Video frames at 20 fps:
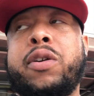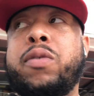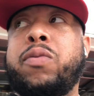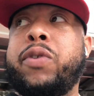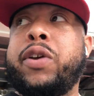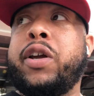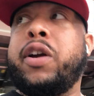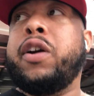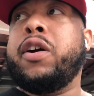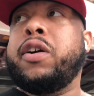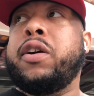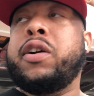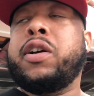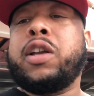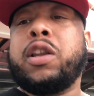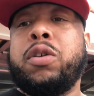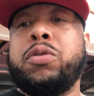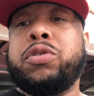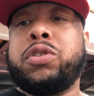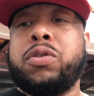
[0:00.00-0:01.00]
we are
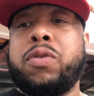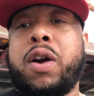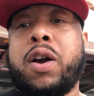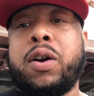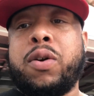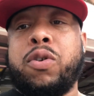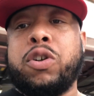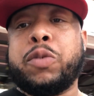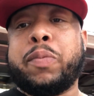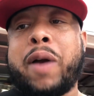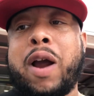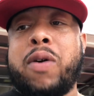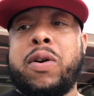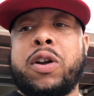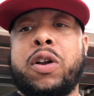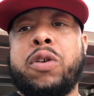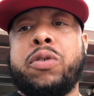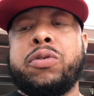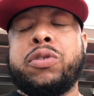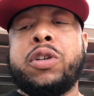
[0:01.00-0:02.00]
close to our horsepower
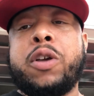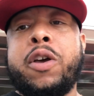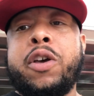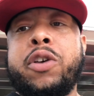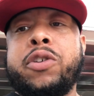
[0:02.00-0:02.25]
goals.